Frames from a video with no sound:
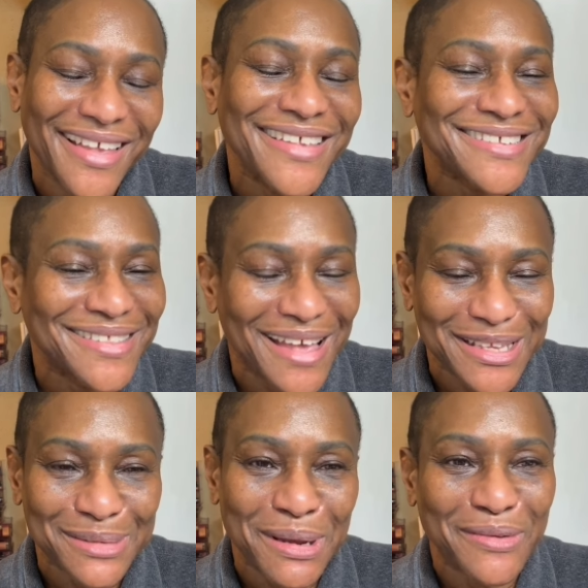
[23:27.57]
So
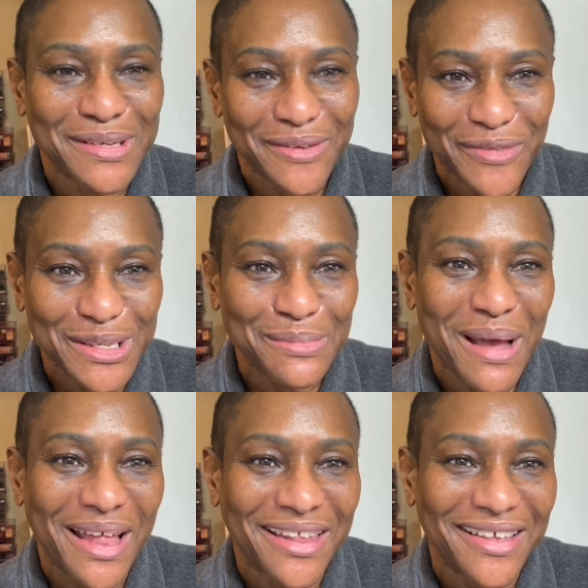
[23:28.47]
that's my reason for
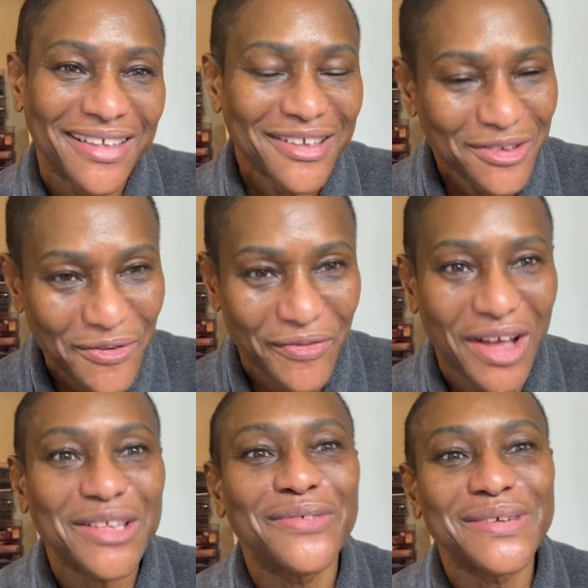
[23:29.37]
smiling. You
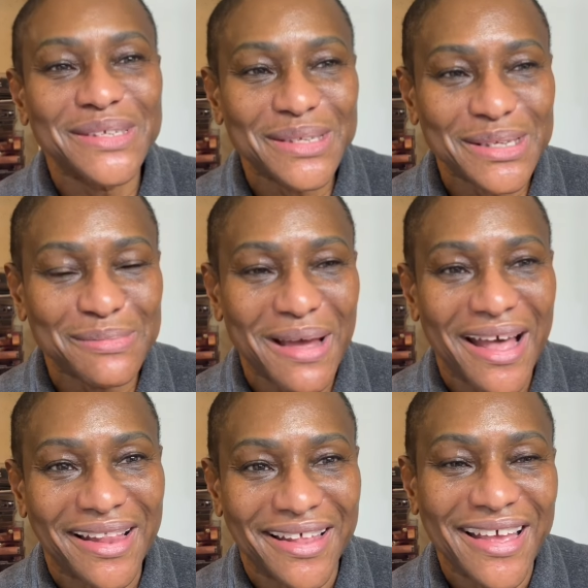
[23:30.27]
find your reason to
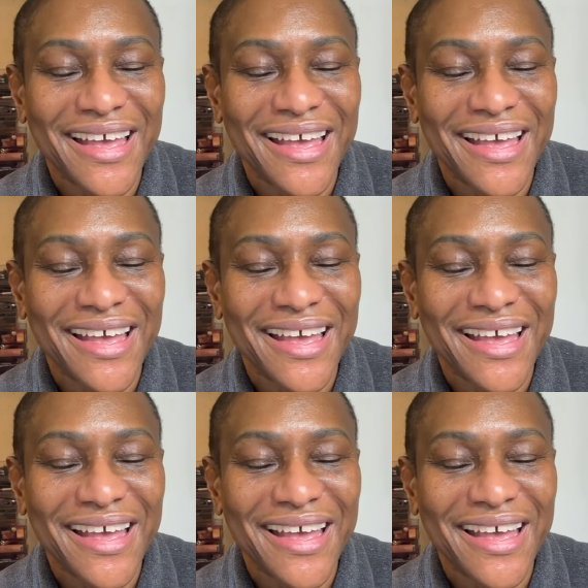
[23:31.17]
smile.